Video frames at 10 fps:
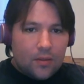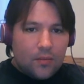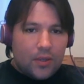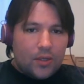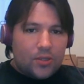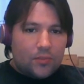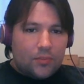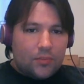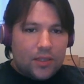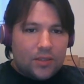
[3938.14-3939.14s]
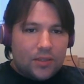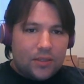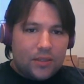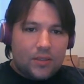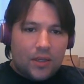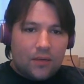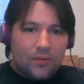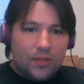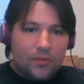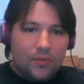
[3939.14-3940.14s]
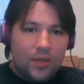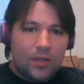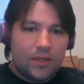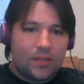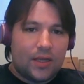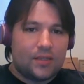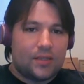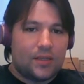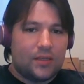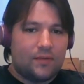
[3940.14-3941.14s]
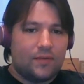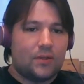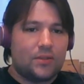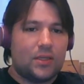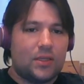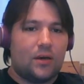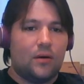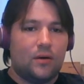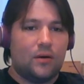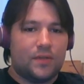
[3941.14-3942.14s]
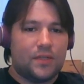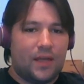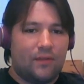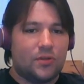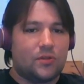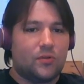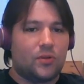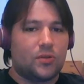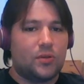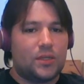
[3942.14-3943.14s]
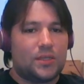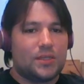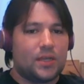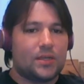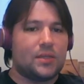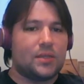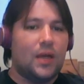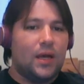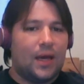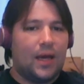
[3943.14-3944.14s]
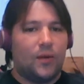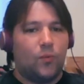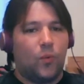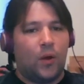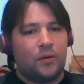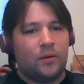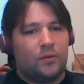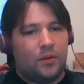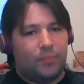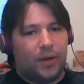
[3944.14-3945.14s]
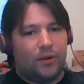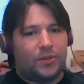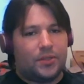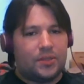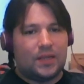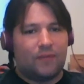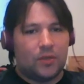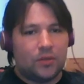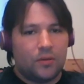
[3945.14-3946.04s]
Your jump takes at least navigation 1. It's against a difficulty of 7. So roll 2d6, add 1, compare it to 7.